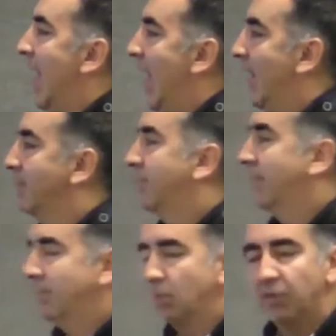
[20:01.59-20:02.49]
and
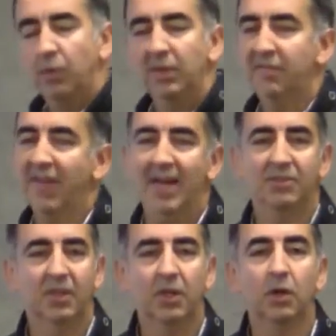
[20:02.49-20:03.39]
things are moving really
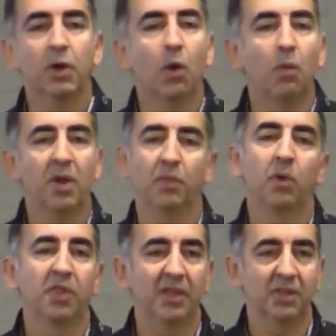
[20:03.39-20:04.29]
fast, and you don't know
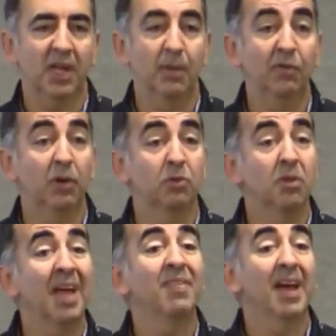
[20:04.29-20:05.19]
where things are coming from. So
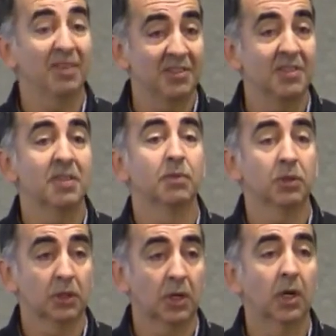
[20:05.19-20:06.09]
you have to have a system
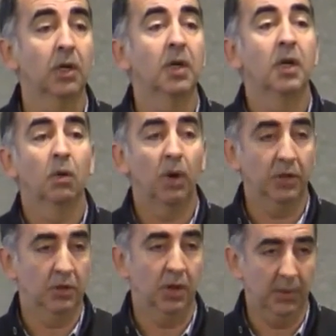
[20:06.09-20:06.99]
to learn
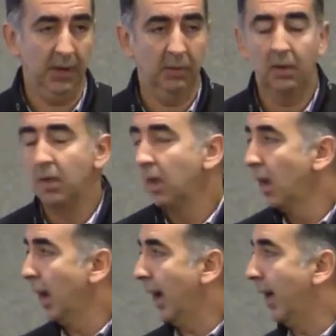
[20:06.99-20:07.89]
what you don't
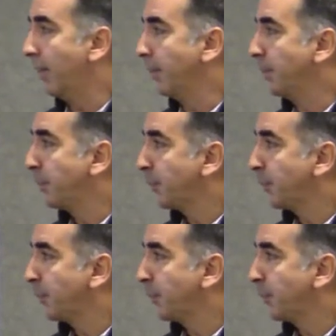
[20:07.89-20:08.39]
know.